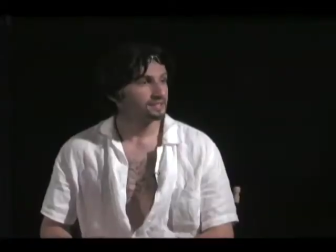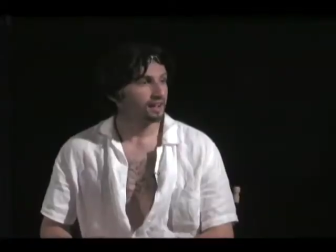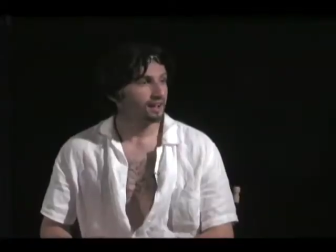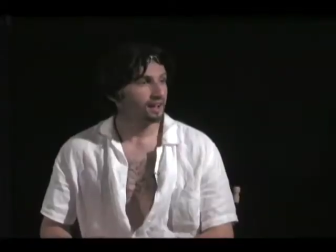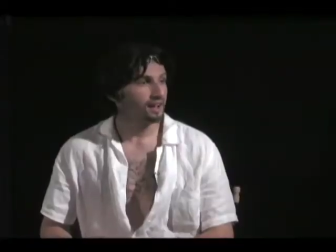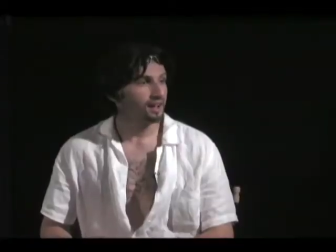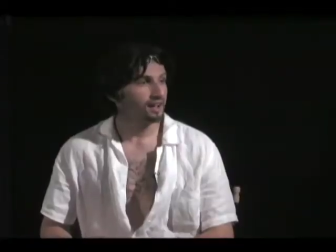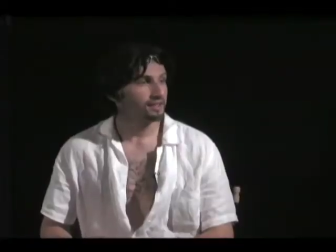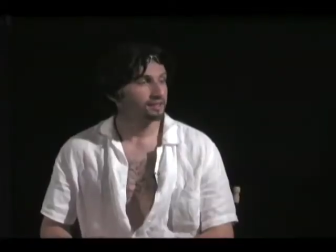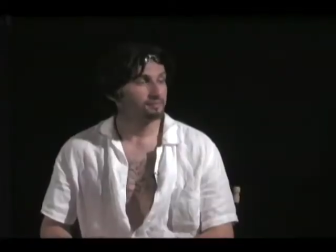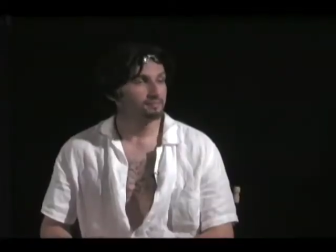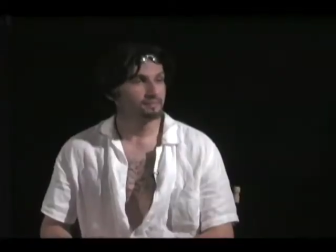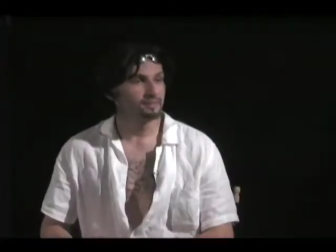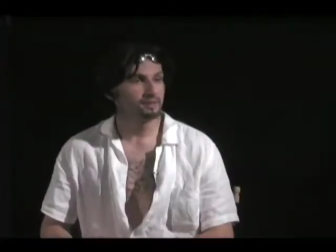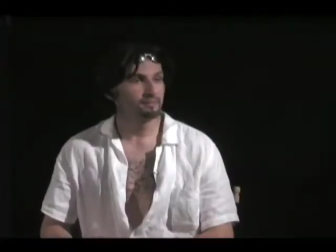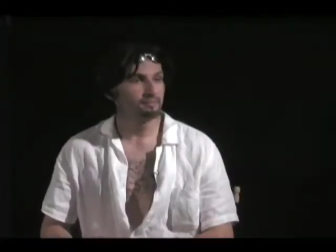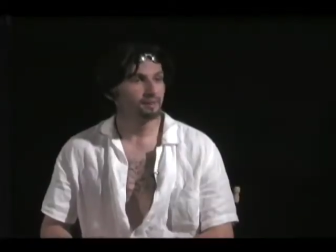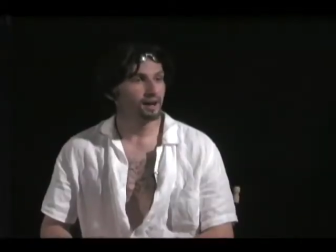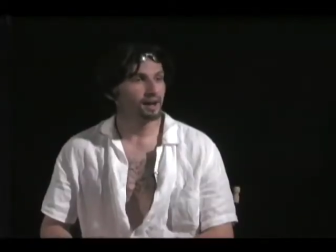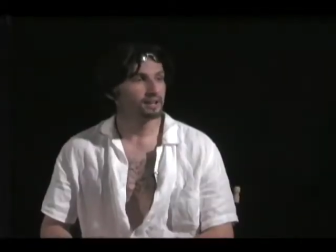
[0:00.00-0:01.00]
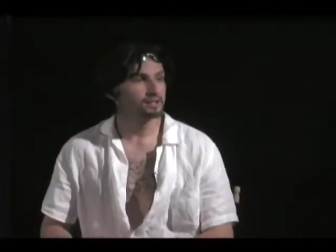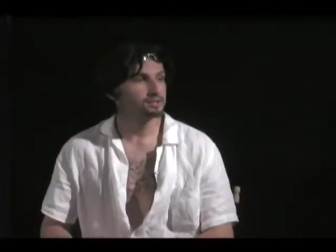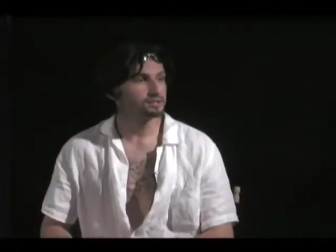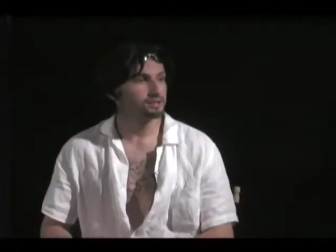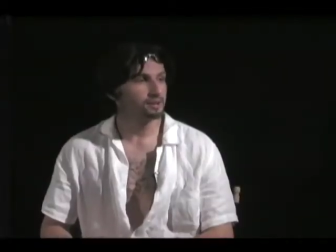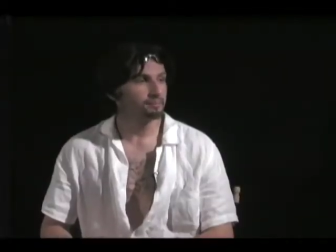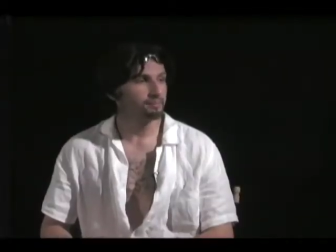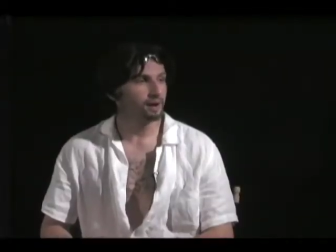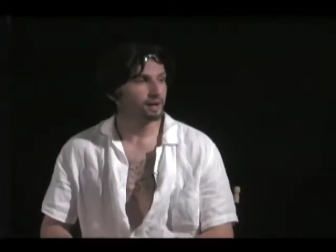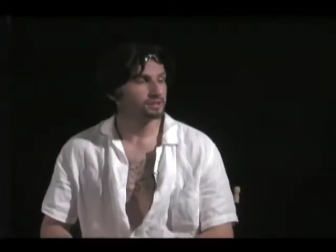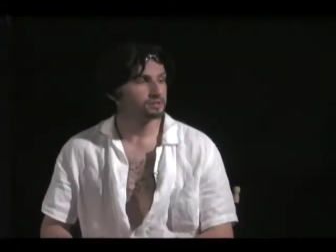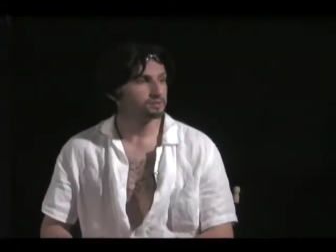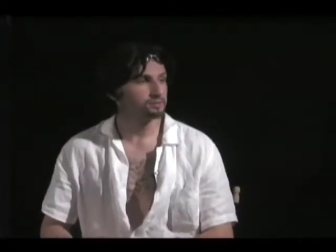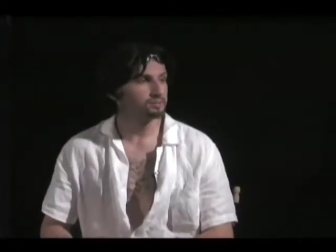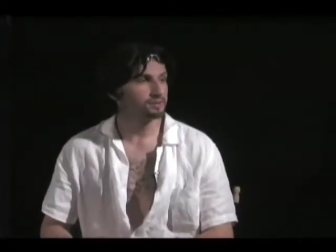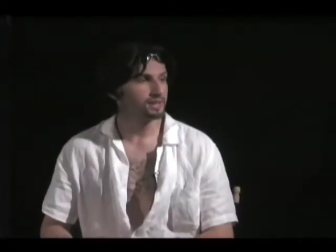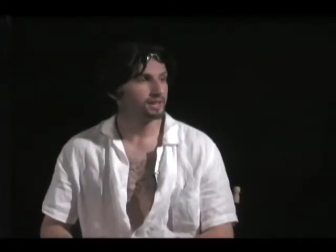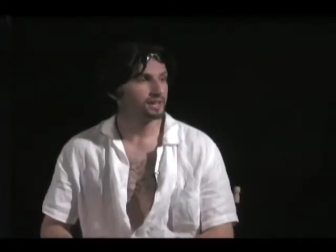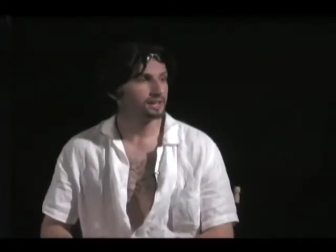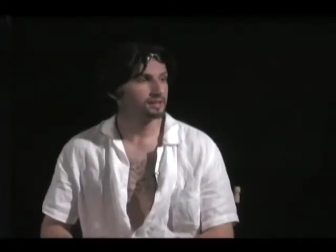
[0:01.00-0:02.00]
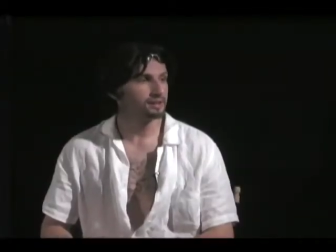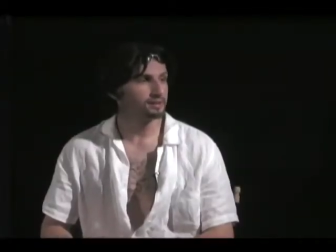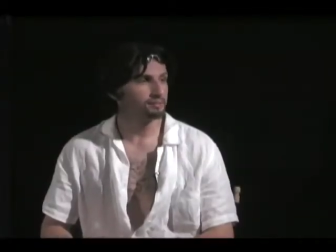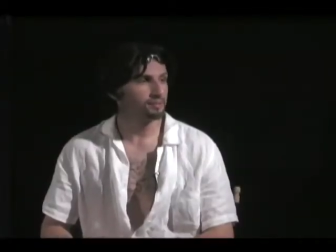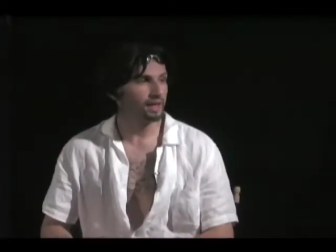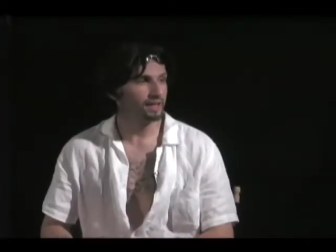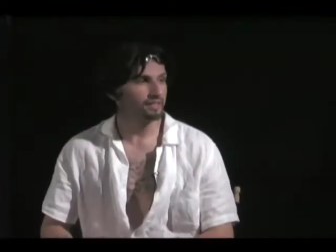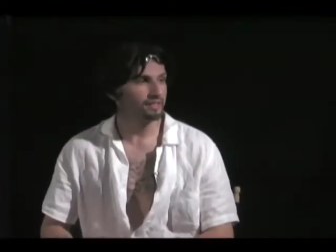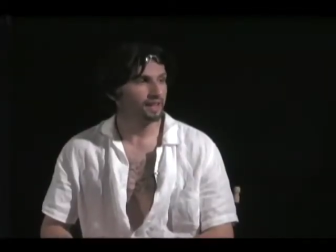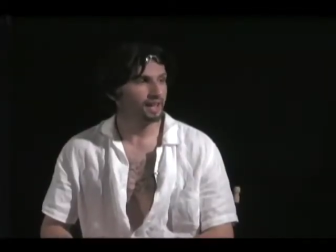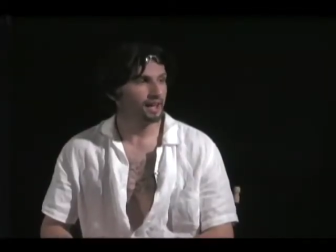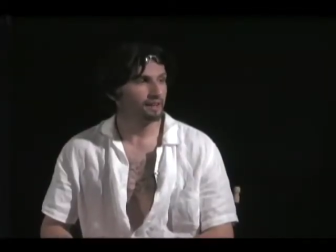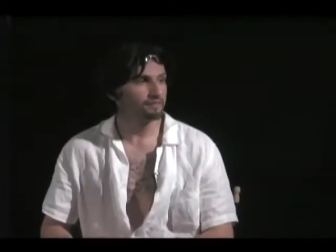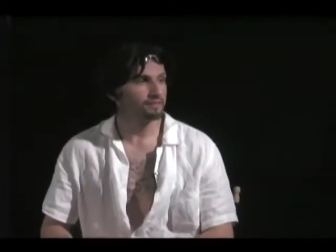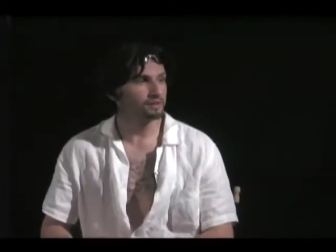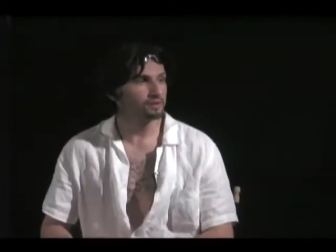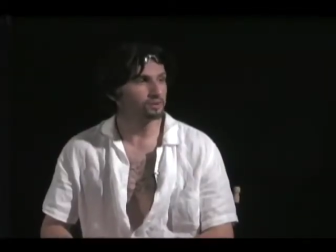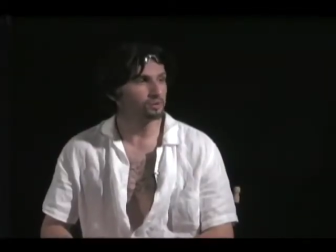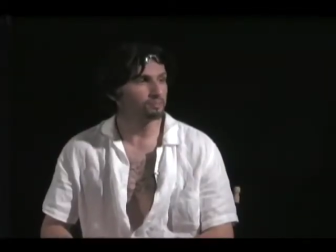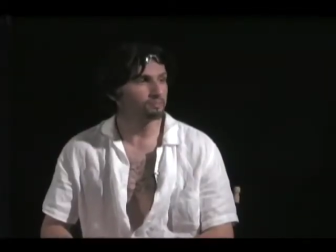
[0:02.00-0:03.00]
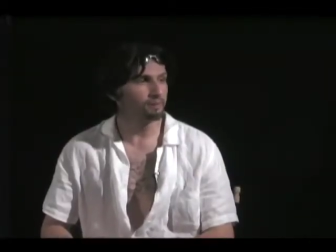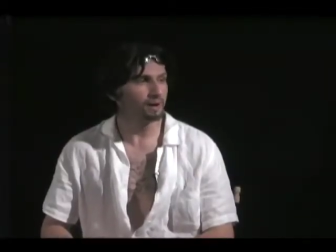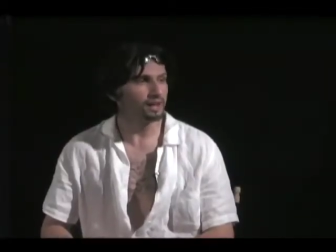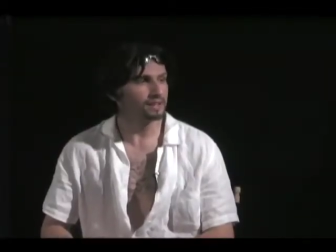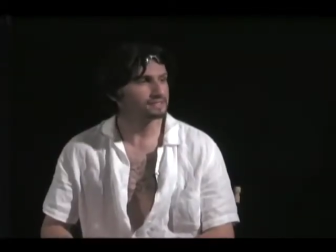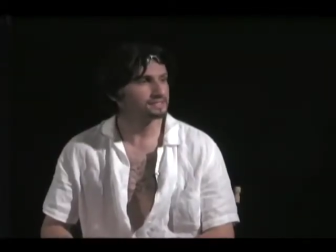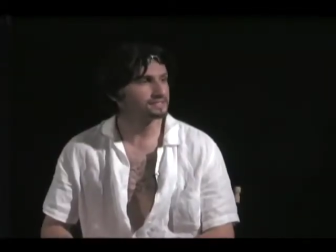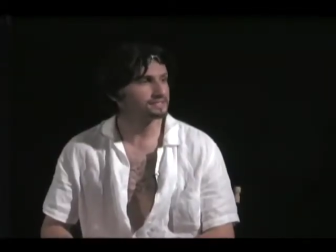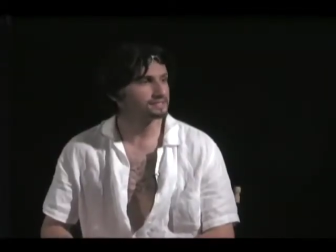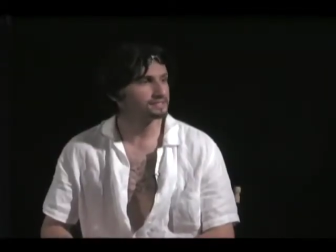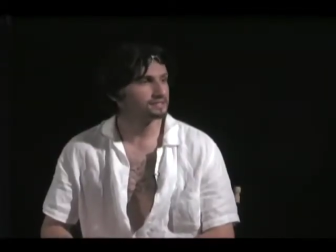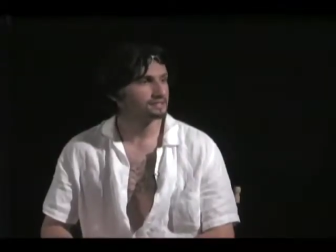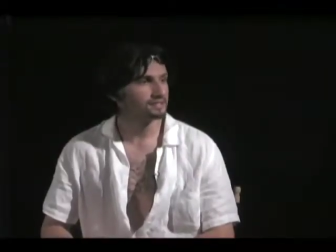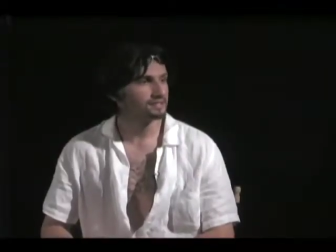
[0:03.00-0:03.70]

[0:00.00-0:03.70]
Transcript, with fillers: uh, the the, mush, the mushroom kingdom. They, they have the Goombas.